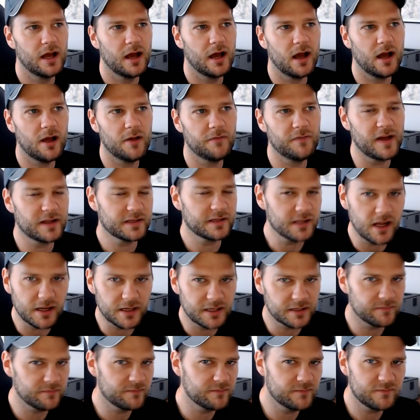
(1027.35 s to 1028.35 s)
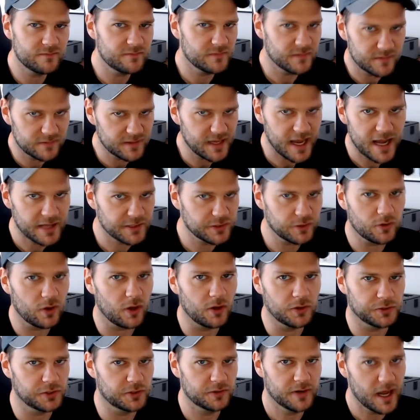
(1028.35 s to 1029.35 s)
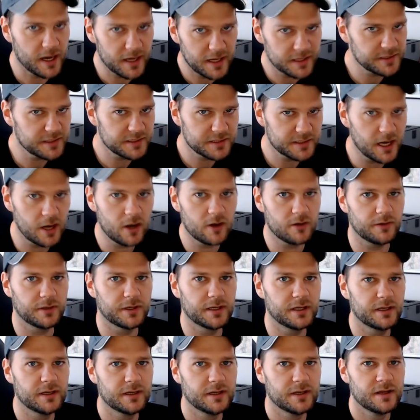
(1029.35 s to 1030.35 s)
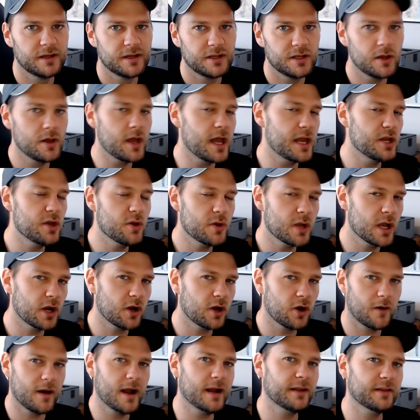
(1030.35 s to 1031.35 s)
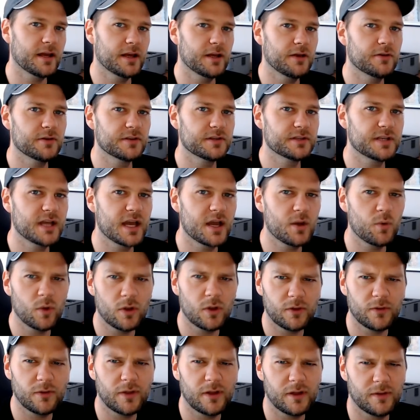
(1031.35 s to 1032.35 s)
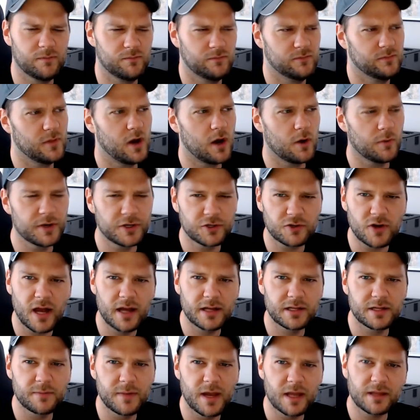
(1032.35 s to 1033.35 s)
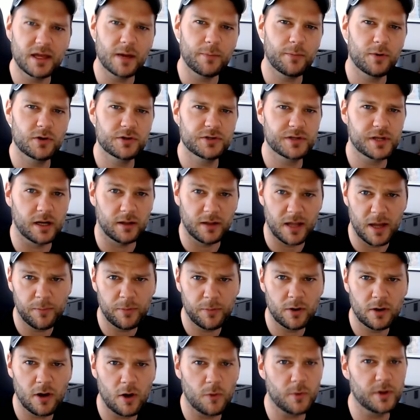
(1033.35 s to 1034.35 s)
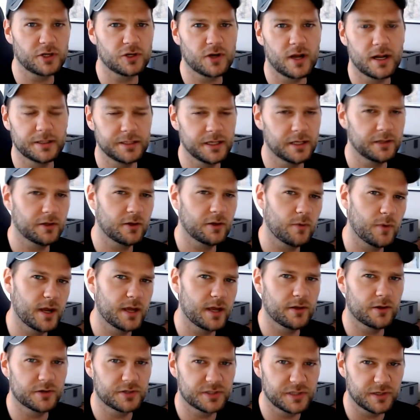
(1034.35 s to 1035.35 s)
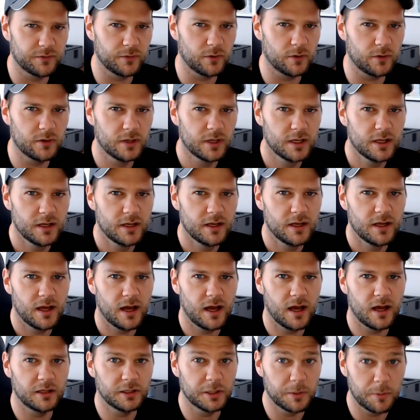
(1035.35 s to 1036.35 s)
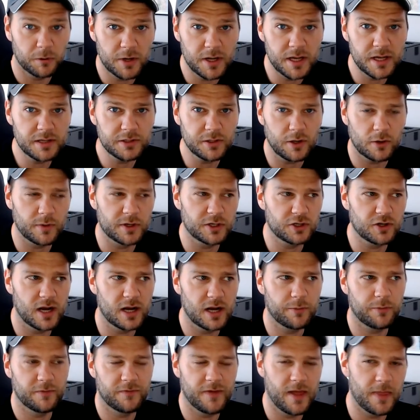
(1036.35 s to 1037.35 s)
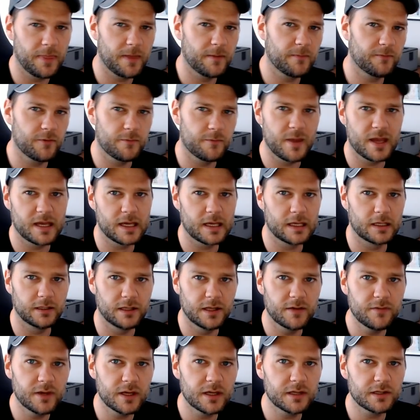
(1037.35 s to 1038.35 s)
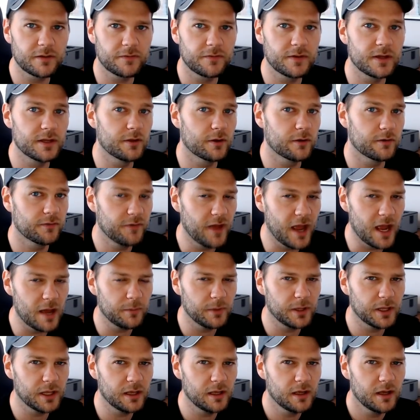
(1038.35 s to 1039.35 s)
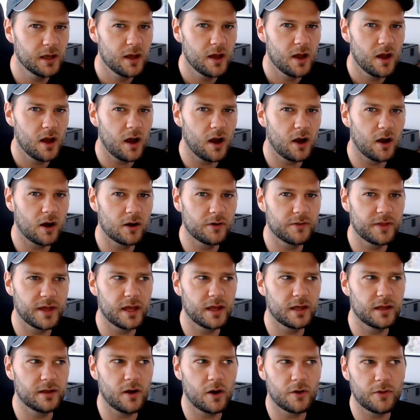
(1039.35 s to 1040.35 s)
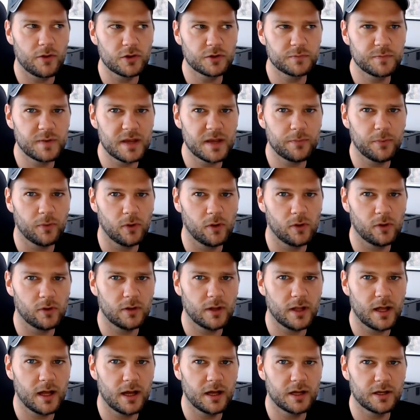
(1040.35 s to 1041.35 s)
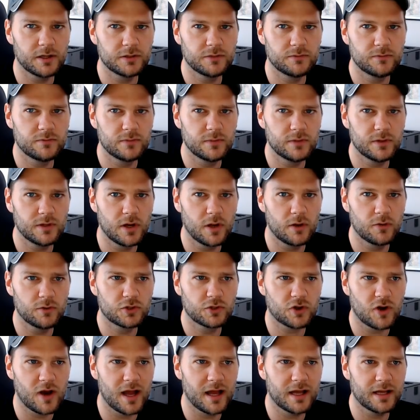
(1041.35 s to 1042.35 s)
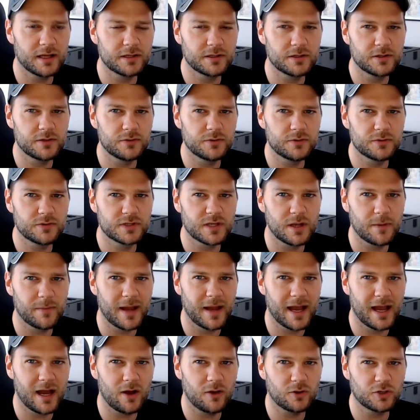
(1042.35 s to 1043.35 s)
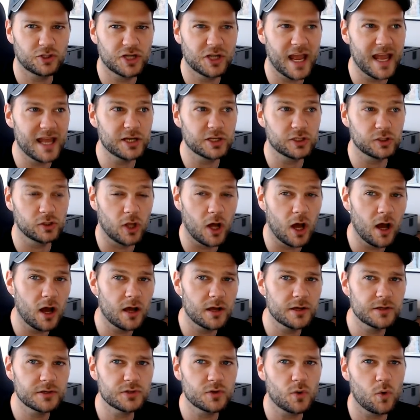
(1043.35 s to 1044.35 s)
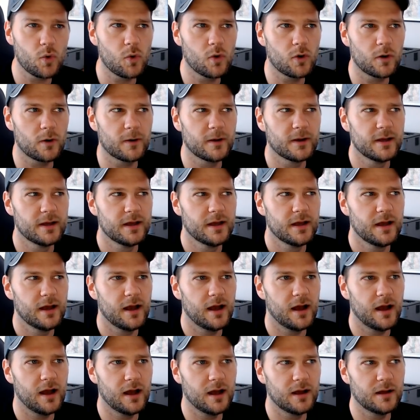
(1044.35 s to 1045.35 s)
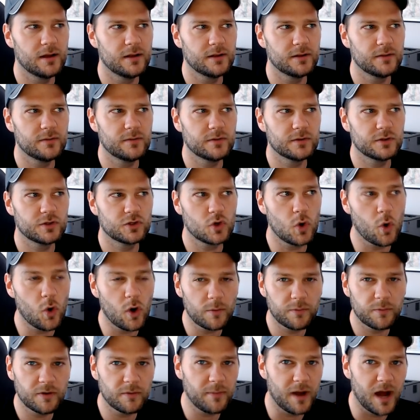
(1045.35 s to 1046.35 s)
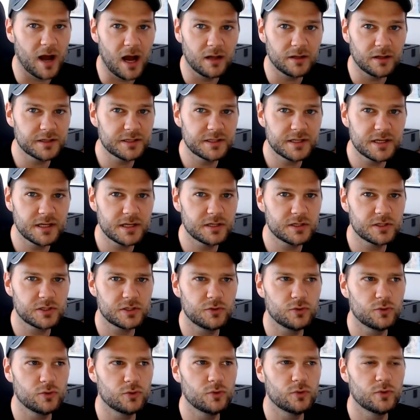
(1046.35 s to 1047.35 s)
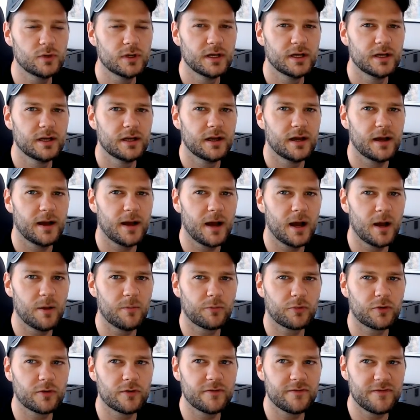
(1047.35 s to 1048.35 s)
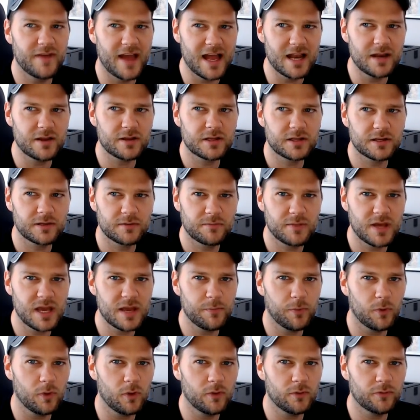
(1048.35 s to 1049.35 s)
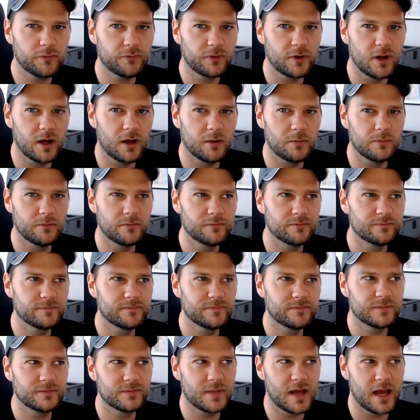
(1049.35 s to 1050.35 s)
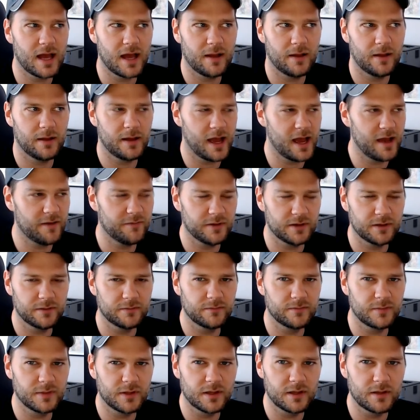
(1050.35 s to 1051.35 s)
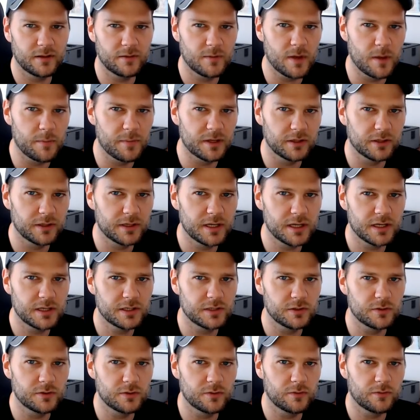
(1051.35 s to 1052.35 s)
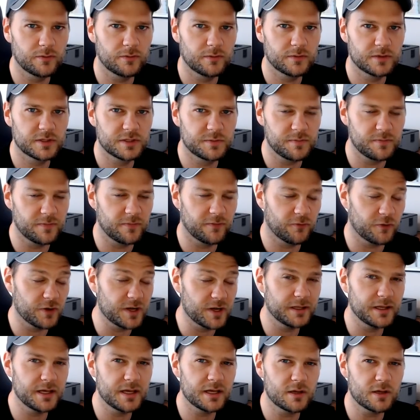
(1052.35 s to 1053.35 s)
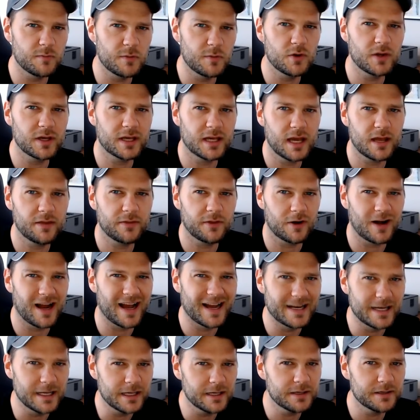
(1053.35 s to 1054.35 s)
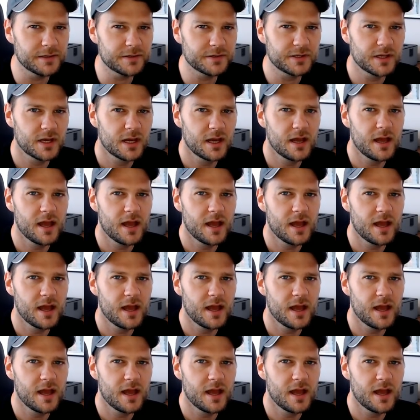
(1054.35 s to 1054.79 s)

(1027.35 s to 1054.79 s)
Uh, that's not cancel culture, not necessarily. You, and you can correct that. You can say, well, are we trying to make that person a leper? Are we trying to take their away their civil uh, liberties? Are we trying to prevent them from making a living to feed their family? Are they are those people uh, you know trying to somehow change laws or uh, corporate policies to um, prevent people from uh, having the ability to freely communicate their ideas?